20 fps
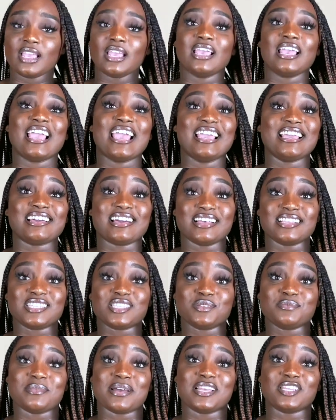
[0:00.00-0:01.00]
A
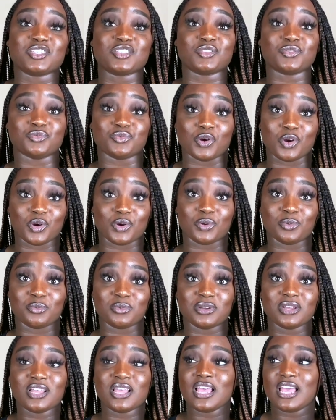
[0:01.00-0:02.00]
customized robe.
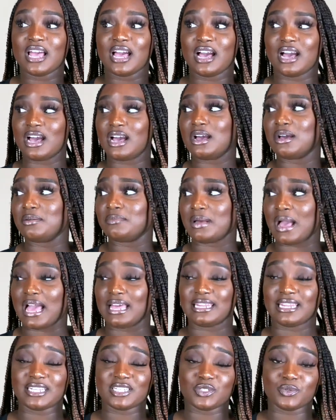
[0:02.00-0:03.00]
I
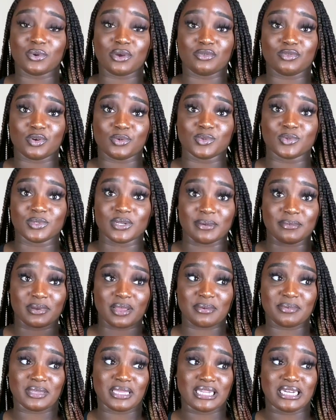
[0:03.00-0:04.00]
like to wear robes when I'm
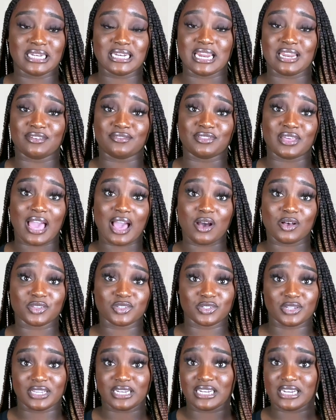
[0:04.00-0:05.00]
coming in and out of the house or
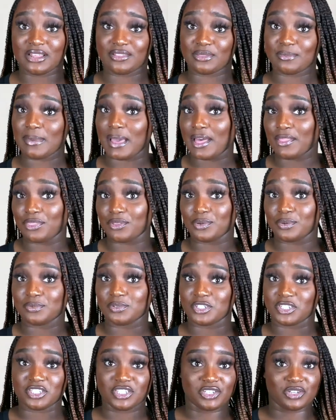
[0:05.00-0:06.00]
in and out the bathroom,
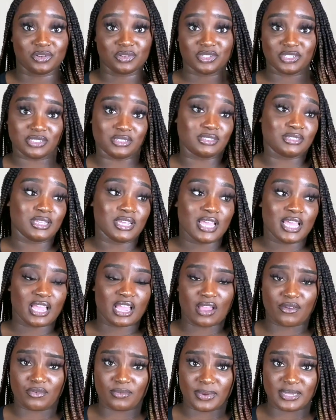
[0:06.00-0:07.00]
just, you know, to
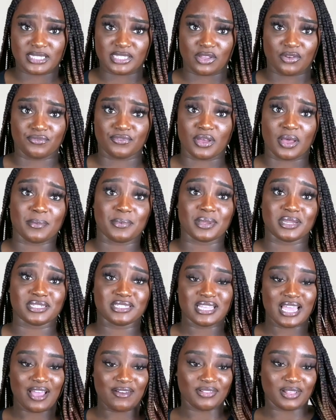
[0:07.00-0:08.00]
cover myself up and tie
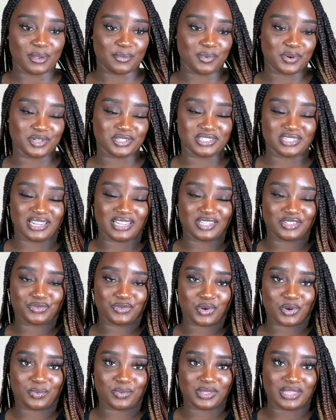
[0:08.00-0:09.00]
like a personalized
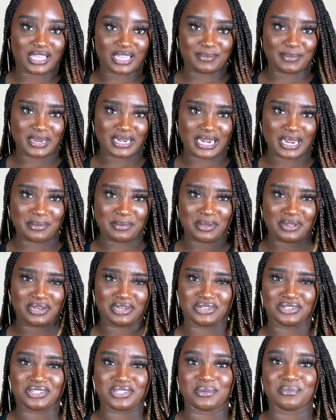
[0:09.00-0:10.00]
robe with like my name on it or
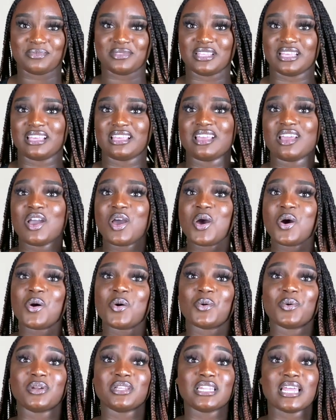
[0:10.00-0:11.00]
something,
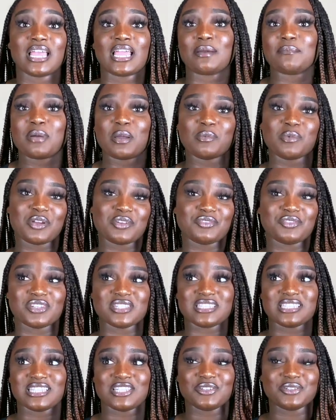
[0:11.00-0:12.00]
or like my boyfriend's
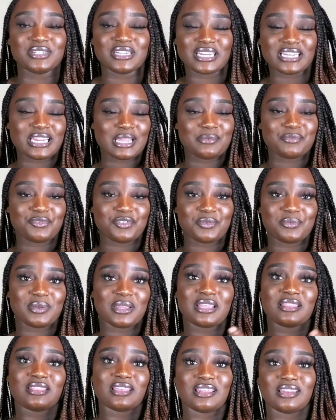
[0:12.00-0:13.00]
little nickname for me,
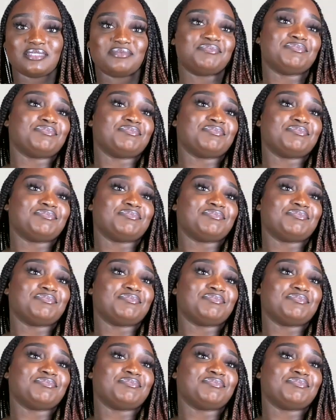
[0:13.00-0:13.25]
then